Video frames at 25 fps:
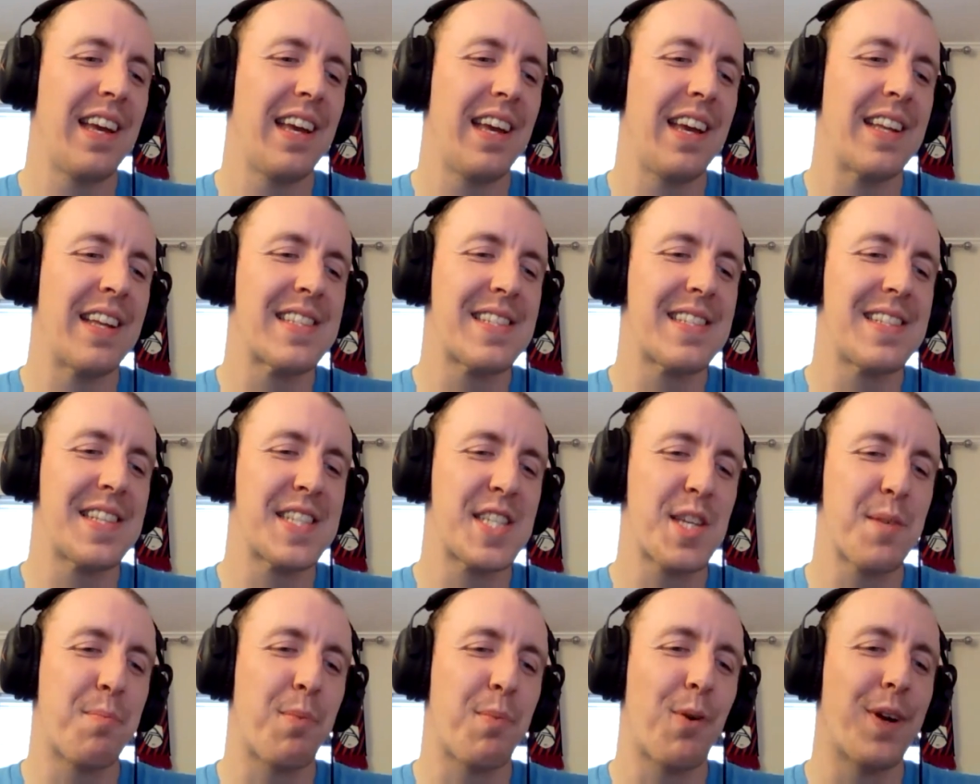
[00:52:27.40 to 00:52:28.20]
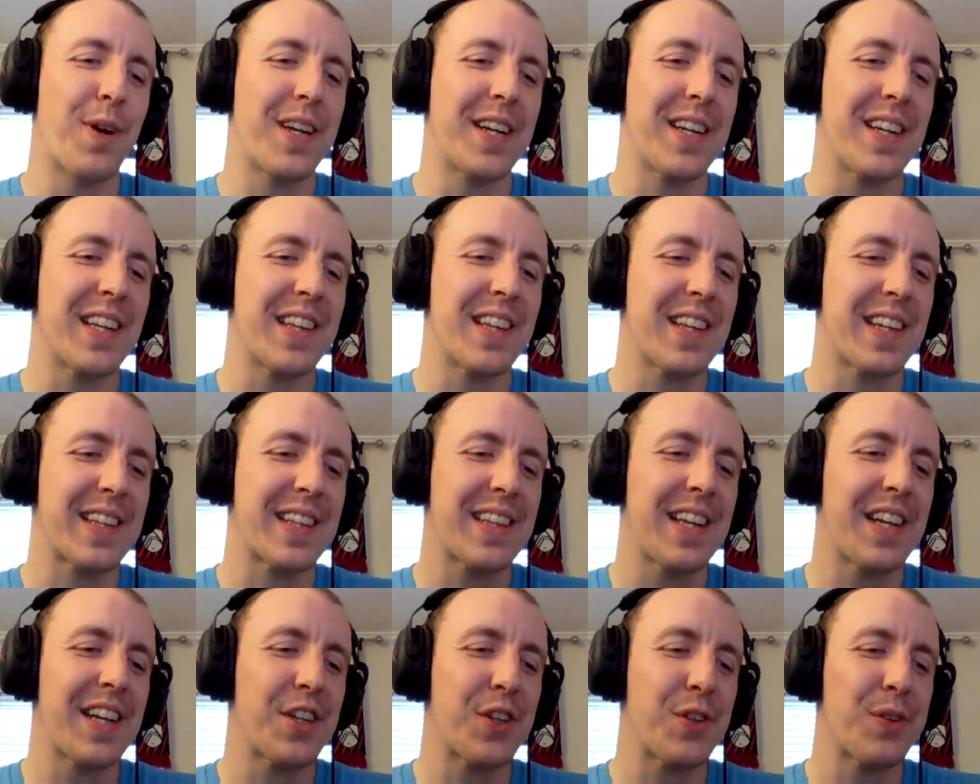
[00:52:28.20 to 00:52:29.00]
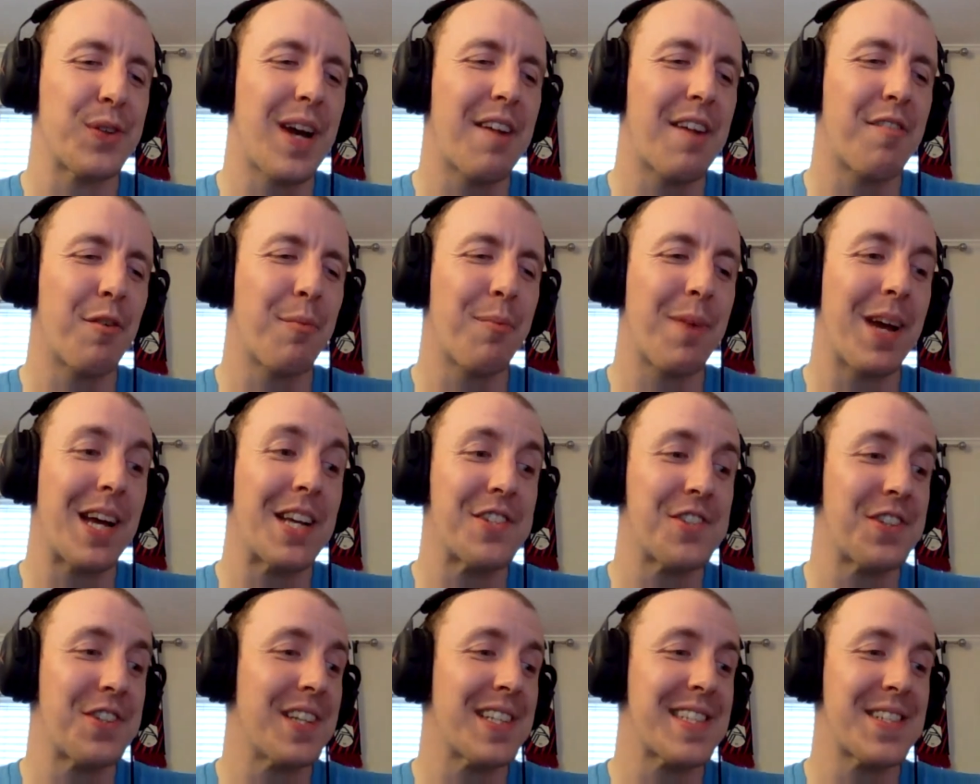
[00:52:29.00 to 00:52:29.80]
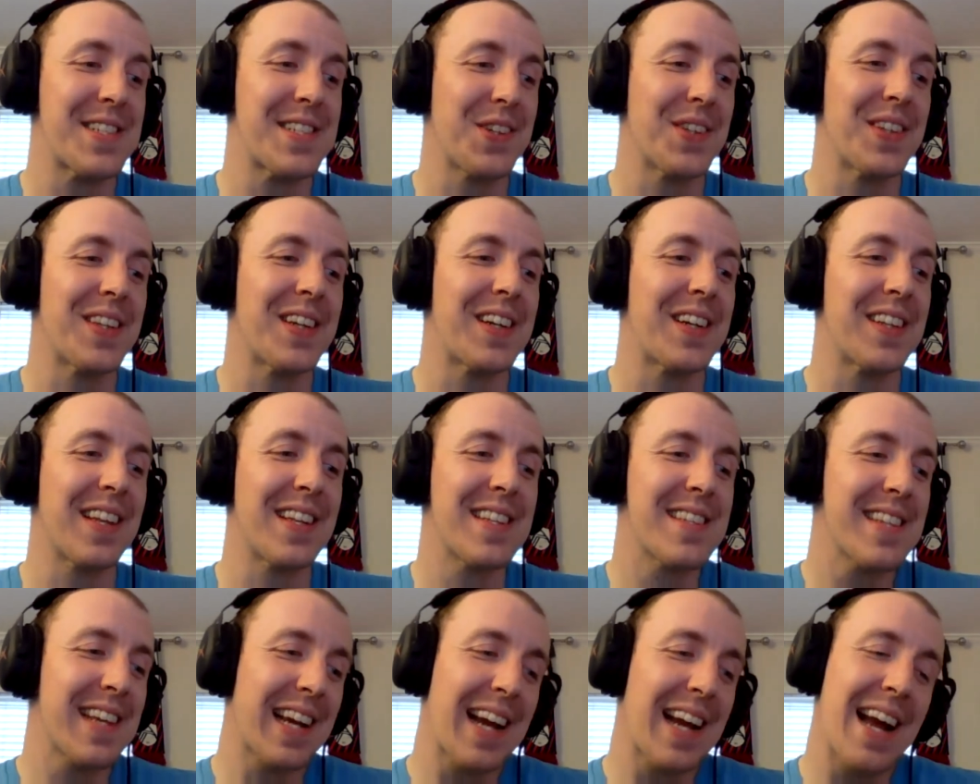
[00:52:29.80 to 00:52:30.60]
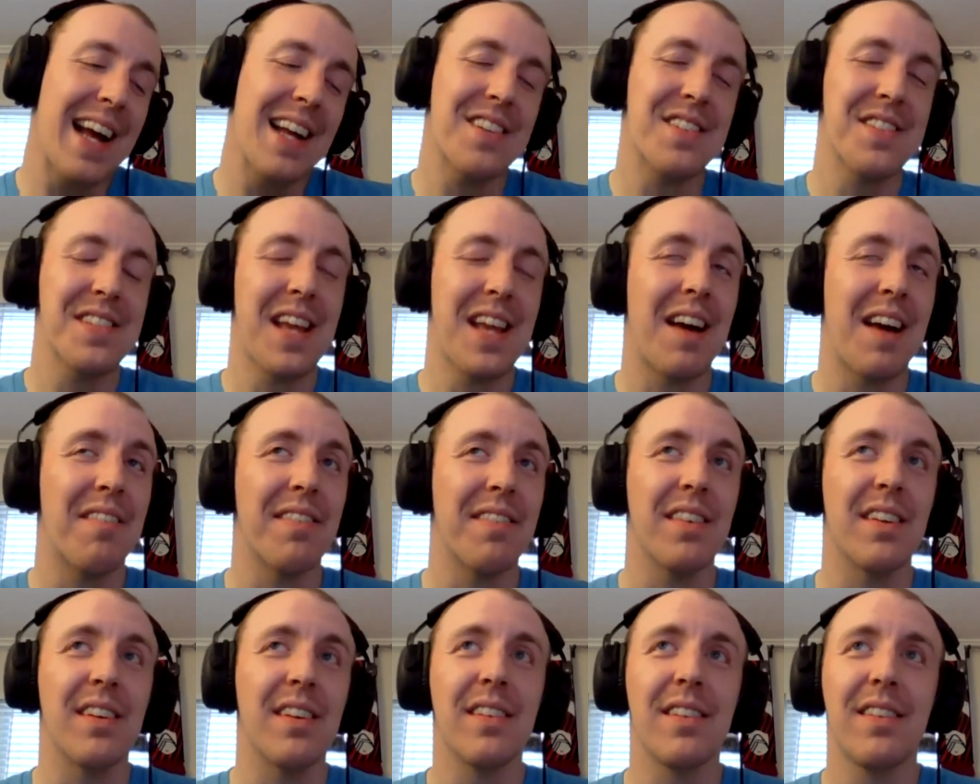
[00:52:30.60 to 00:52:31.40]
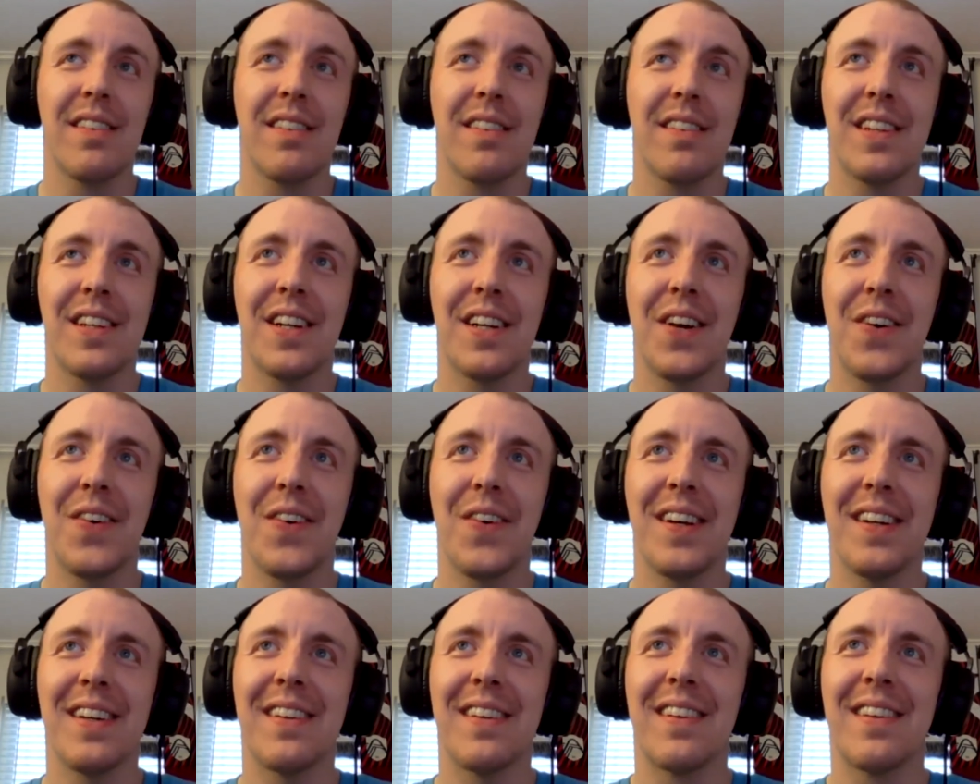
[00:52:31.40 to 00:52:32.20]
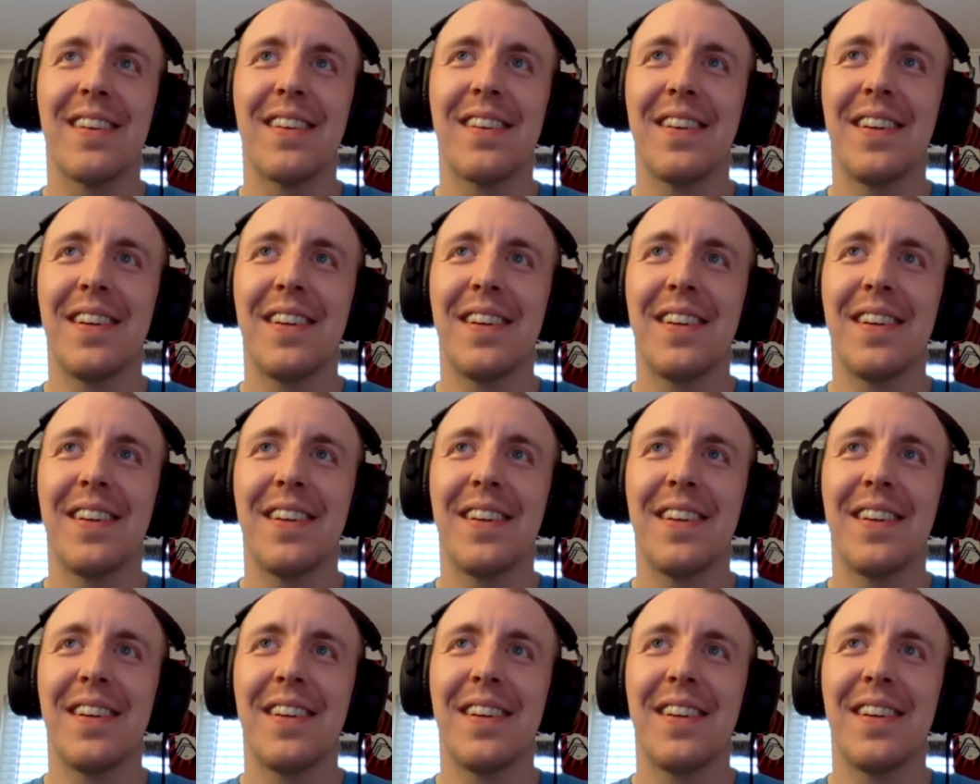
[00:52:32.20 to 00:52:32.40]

it's disappointing to think that you have a manager that's still there that's like, I ah, just F it. You know what?